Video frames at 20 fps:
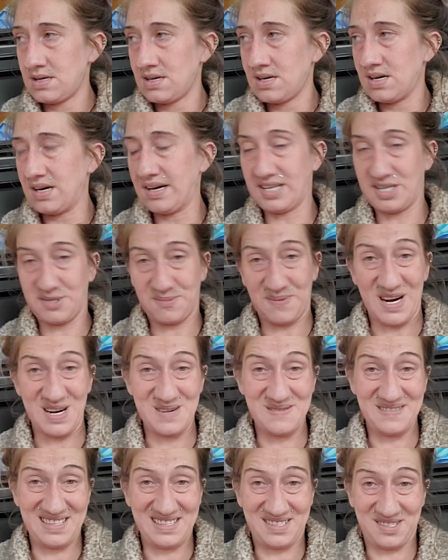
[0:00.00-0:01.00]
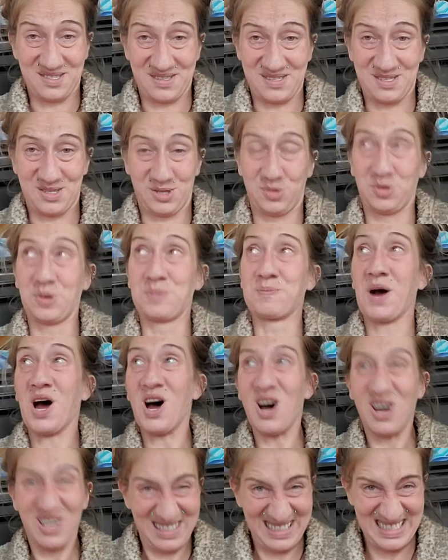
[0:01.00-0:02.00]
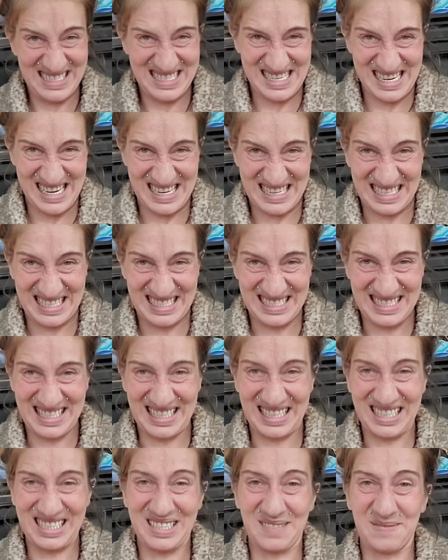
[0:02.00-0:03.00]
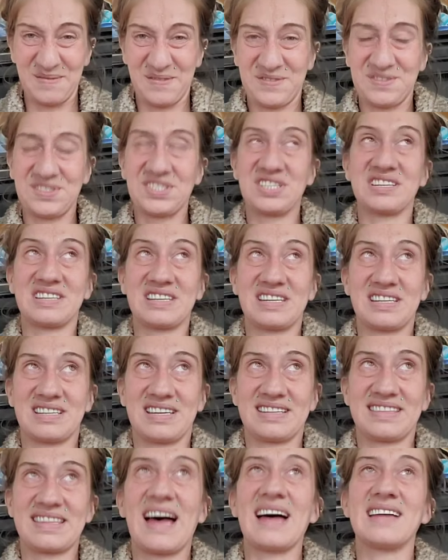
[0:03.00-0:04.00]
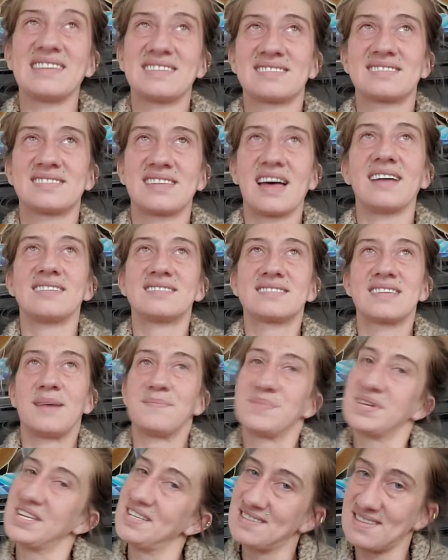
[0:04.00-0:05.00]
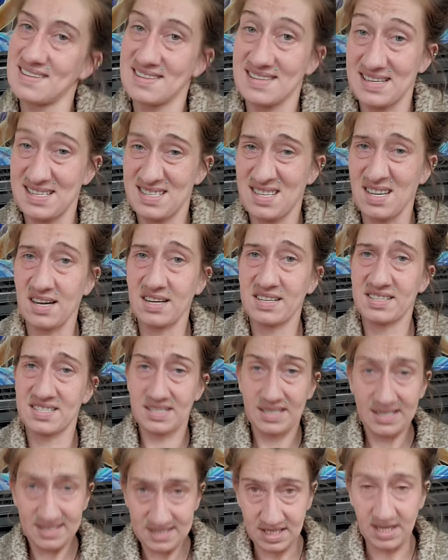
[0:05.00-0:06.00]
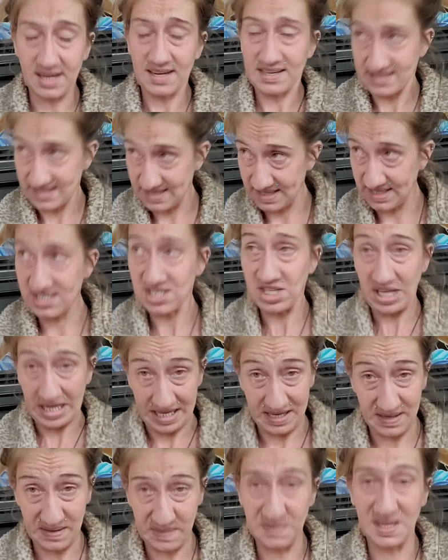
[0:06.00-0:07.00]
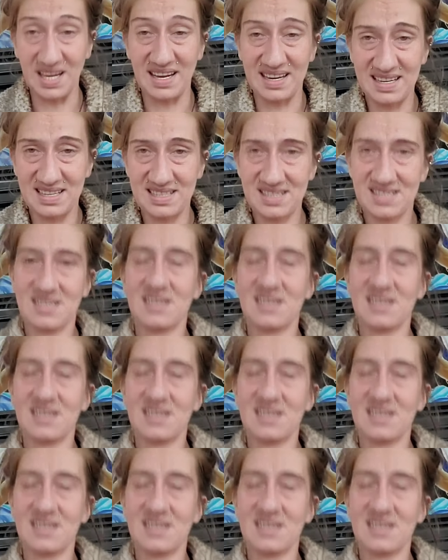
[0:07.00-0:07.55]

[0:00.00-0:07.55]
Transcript: this part of it just wants to apologize. Like, I'm feeling like that's that piece of that toxic shame, like